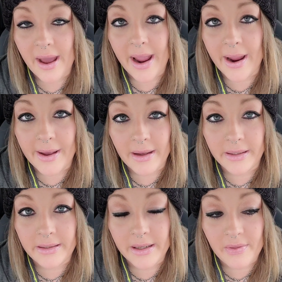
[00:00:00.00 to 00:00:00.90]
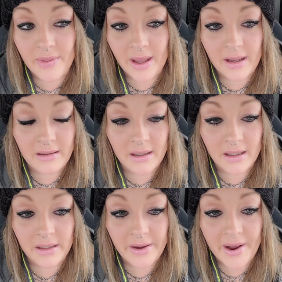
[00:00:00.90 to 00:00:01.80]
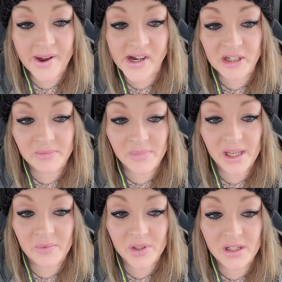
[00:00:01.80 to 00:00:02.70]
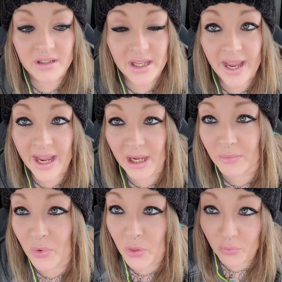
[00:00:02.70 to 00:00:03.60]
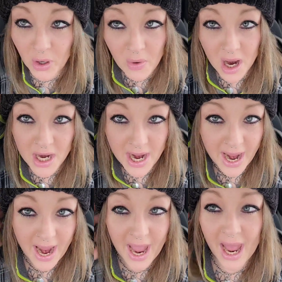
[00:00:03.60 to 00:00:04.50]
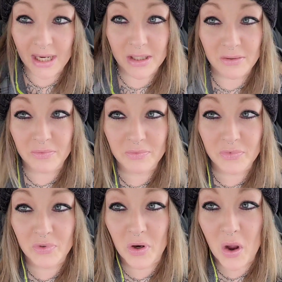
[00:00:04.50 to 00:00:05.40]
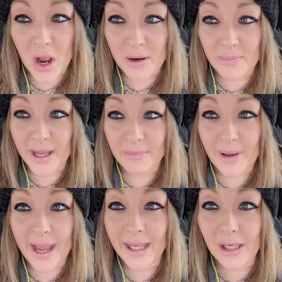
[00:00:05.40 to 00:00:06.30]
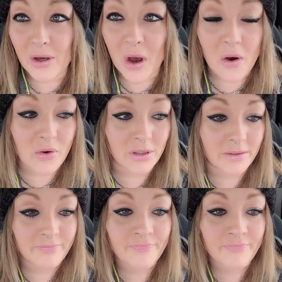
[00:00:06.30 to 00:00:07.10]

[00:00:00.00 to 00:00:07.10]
and then um, it was a throw on a hat, throw on a big baggy coat,